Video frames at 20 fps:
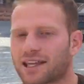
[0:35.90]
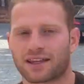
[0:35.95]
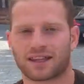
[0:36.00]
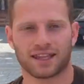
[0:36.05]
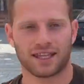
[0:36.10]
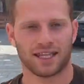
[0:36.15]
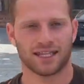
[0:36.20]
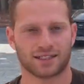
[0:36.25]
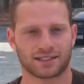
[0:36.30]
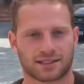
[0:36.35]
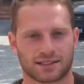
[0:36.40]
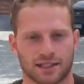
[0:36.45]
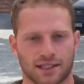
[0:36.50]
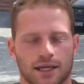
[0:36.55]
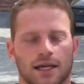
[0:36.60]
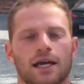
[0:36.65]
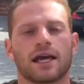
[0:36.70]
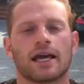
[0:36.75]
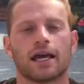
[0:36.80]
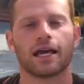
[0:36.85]
like this
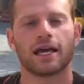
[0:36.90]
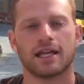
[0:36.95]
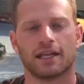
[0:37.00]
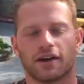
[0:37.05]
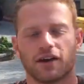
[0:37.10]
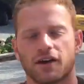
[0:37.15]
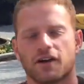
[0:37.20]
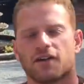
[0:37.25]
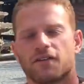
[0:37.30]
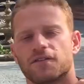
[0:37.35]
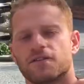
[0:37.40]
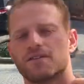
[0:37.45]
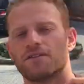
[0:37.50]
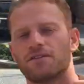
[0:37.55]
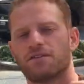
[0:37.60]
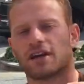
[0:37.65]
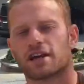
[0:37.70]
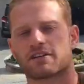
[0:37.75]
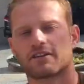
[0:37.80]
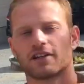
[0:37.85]
in a
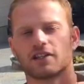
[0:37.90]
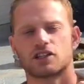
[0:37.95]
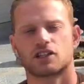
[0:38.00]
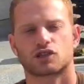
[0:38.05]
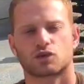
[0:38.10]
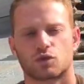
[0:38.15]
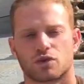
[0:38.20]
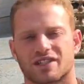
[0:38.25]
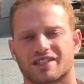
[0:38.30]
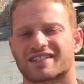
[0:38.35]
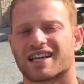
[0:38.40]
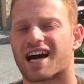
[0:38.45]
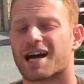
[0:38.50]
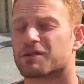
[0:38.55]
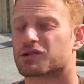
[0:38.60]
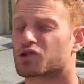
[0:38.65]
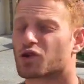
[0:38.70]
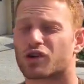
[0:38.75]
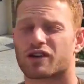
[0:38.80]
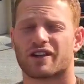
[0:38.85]
very short
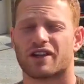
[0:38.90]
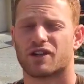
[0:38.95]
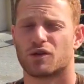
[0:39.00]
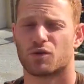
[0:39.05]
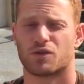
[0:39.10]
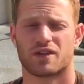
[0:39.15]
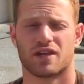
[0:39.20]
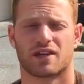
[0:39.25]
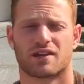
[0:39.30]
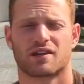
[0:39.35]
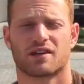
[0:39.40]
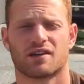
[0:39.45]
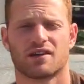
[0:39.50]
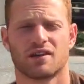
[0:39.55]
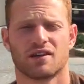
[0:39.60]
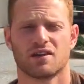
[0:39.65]
time, shorter than you think.